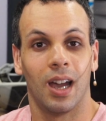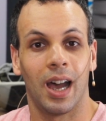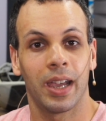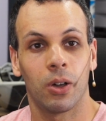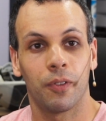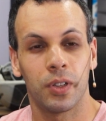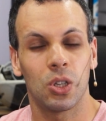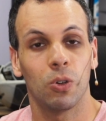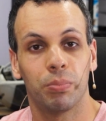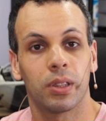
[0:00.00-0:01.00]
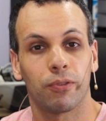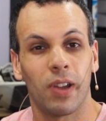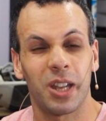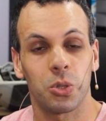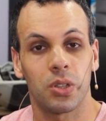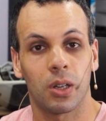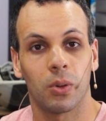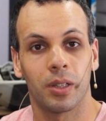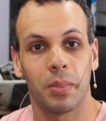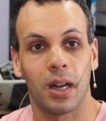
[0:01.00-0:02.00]
I often don't put the fragile
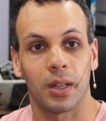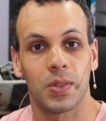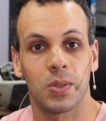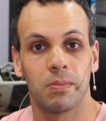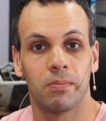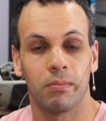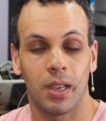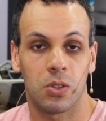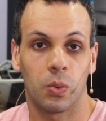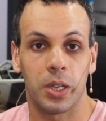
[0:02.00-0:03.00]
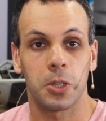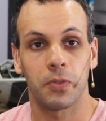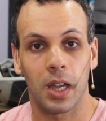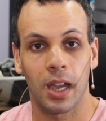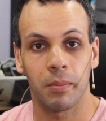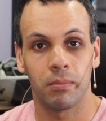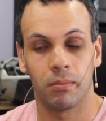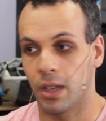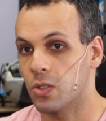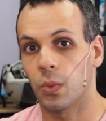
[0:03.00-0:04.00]
sticker on the box. It's a waste of time,
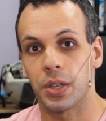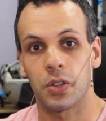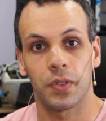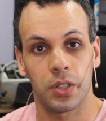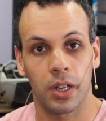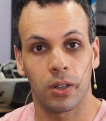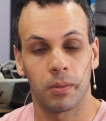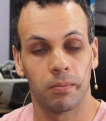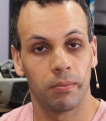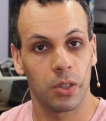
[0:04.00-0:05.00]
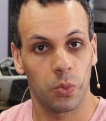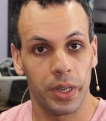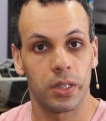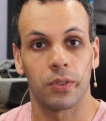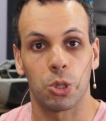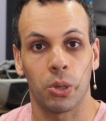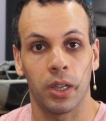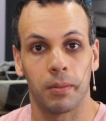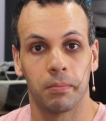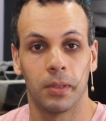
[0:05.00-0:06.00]
it's a waste of a sticker, it's a waste of a
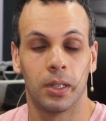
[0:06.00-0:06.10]
tree.